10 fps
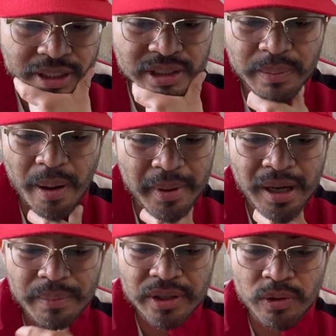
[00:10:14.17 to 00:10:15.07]
this is about
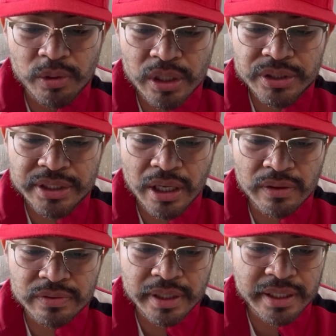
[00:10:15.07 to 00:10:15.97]
becoming your real
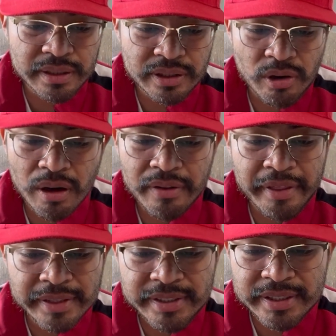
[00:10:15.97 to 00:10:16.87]
self right here, your
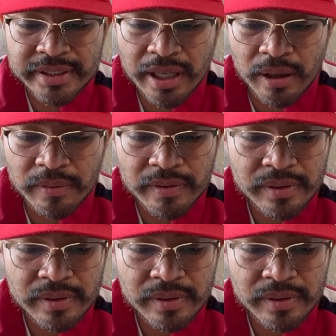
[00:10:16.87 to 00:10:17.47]
authentic self.